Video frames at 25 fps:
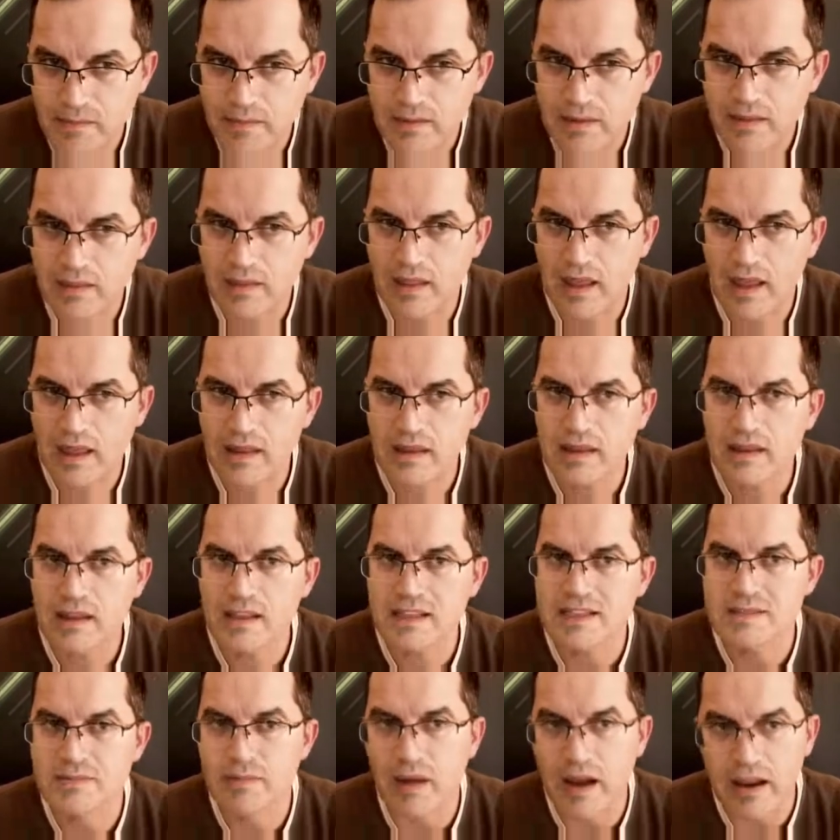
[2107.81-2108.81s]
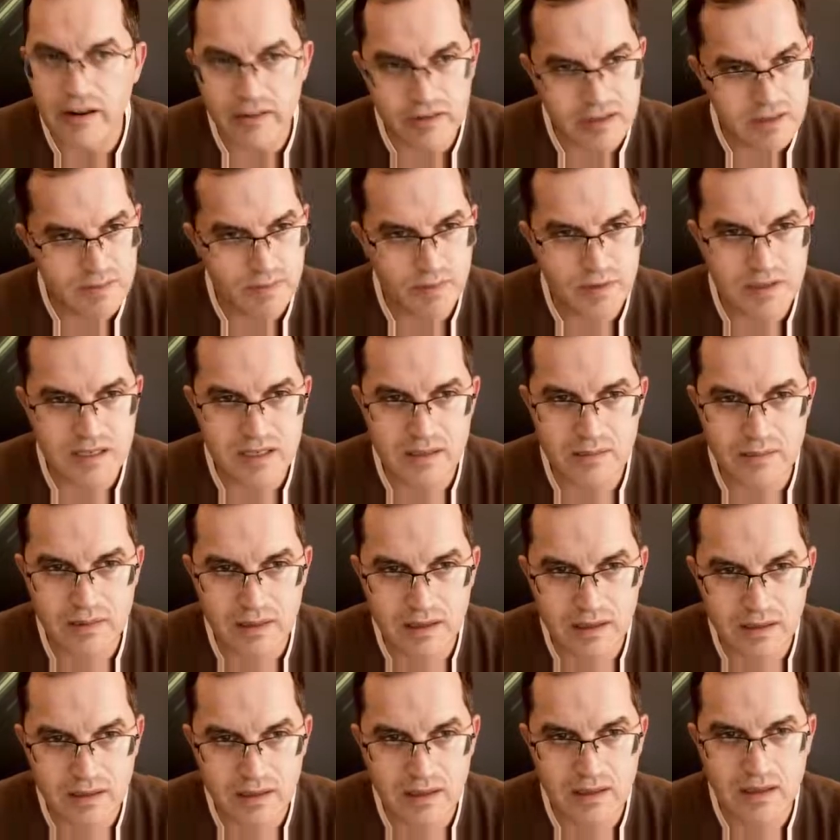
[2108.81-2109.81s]
then it's my
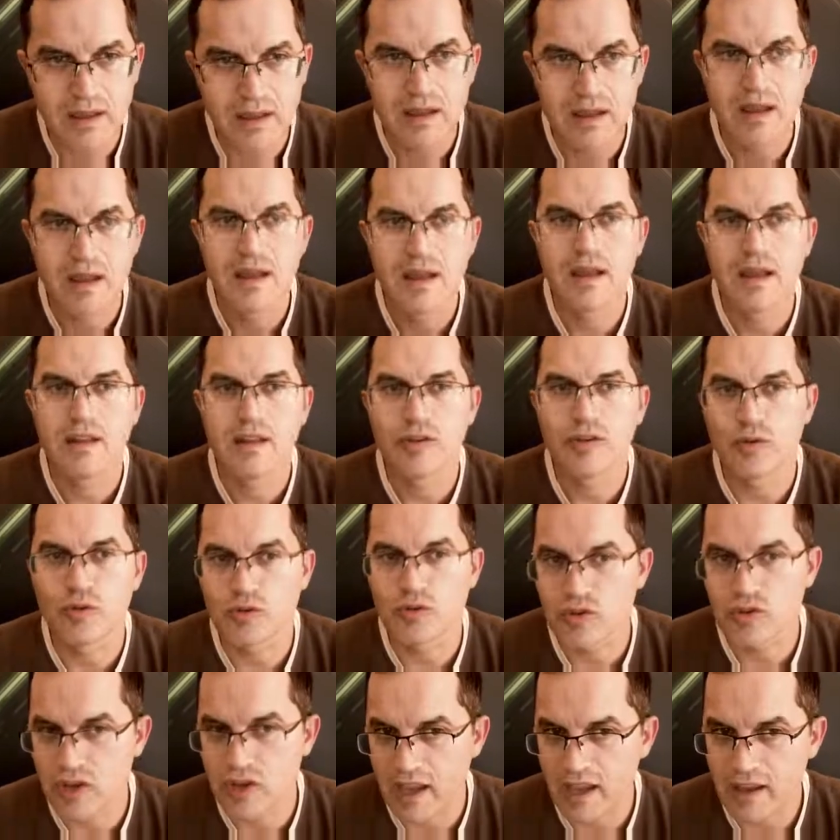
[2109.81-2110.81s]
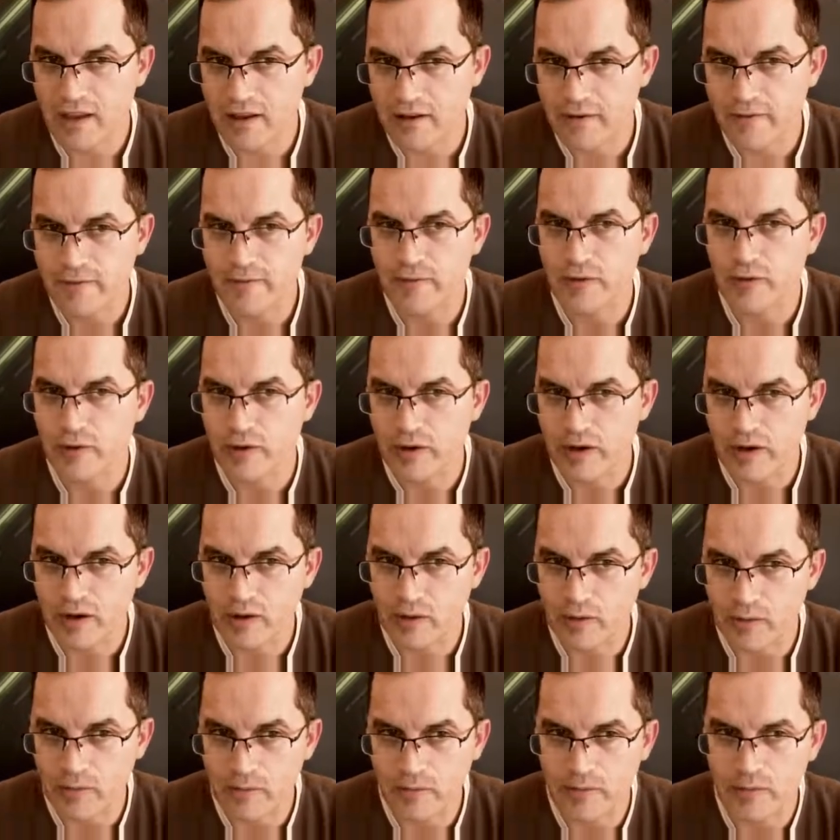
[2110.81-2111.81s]
responsibility to check for the
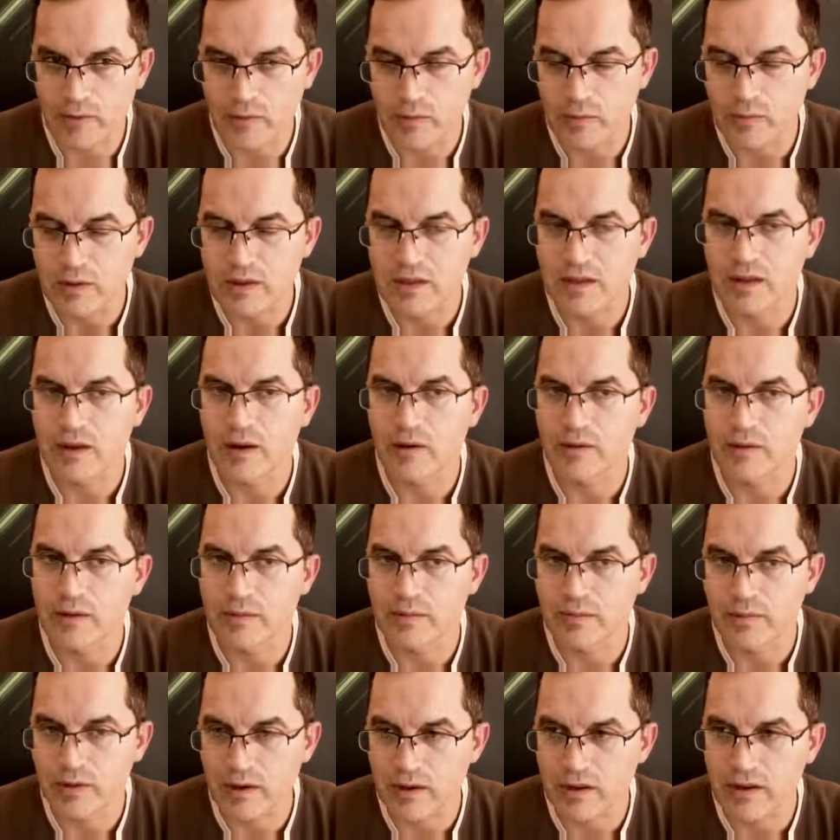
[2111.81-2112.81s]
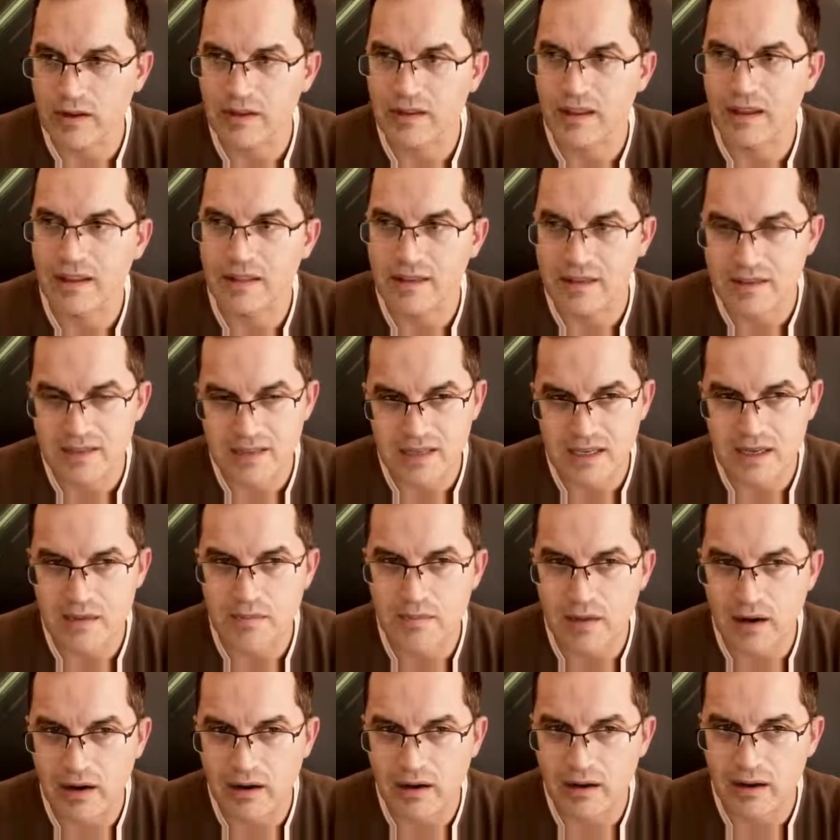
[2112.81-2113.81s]
conformity of the product and the CE
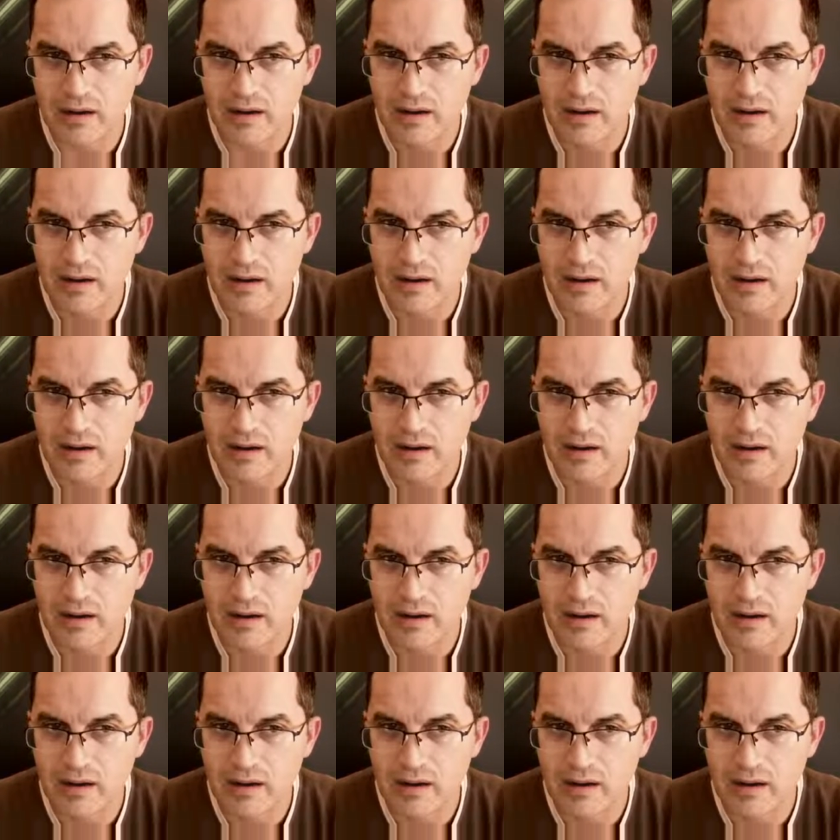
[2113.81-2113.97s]
mark.